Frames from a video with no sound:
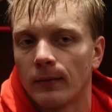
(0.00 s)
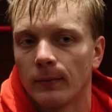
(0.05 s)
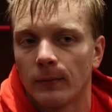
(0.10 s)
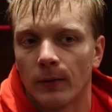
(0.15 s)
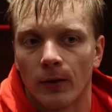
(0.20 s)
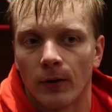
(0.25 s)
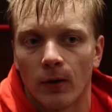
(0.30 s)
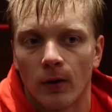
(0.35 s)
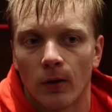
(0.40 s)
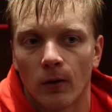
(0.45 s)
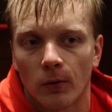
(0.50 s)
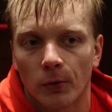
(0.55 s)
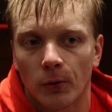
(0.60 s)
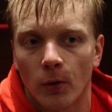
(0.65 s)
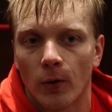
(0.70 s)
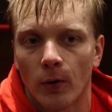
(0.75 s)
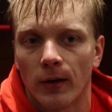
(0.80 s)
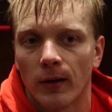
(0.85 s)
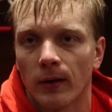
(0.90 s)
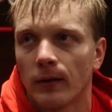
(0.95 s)
you know,
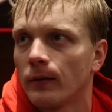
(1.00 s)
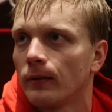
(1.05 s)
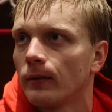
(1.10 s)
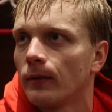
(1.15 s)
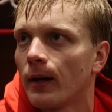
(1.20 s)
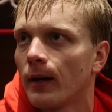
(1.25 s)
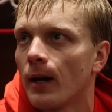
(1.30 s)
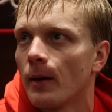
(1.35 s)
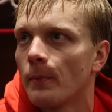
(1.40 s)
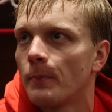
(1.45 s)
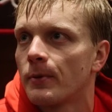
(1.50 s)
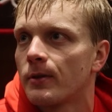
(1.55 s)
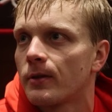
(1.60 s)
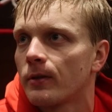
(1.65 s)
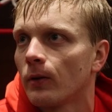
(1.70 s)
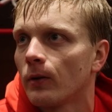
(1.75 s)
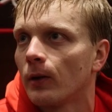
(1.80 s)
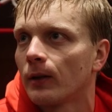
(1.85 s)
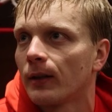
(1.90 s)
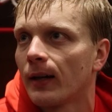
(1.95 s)
growing
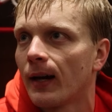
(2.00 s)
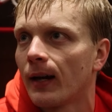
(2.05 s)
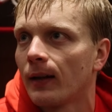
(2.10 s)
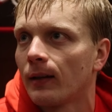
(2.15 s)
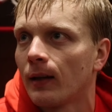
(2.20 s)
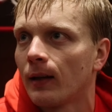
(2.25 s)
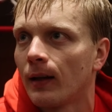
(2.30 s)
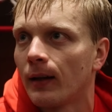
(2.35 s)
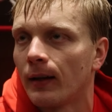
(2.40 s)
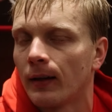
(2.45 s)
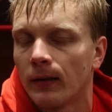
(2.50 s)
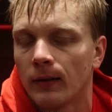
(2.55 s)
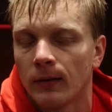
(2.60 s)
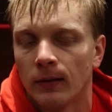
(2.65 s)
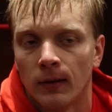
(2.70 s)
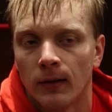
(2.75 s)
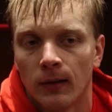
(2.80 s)
hips, all that, like,